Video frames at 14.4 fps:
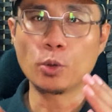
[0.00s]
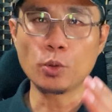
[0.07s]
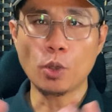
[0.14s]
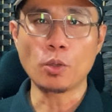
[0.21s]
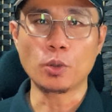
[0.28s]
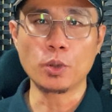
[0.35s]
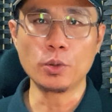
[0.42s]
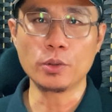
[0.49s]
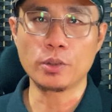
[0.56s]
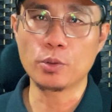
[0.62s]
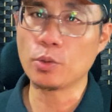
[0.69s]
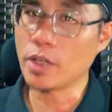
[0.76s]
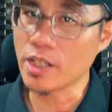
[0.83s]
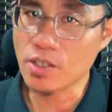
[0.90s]
conclude
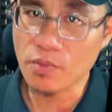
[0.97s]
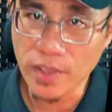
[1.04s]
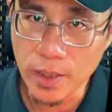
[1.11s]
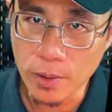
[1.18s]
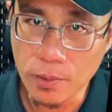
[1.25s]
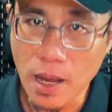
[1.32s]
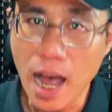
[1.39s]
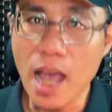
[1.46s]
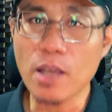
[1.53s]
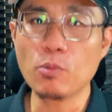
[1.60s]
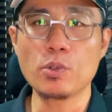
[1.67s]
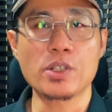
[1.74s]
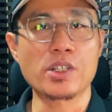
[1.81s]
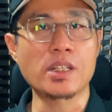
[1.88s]
today's video, I
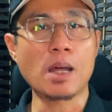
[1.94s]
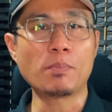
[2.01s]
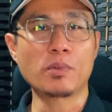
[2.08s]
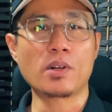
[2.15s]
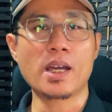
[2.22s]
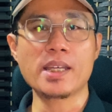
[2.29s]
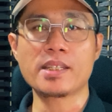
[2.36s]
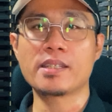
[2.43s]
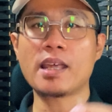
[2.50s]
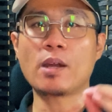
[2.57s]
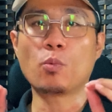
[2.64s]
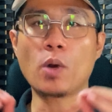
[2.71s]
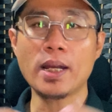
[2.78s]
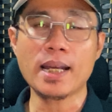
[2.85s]
would summarize
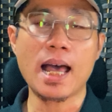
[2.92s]
that what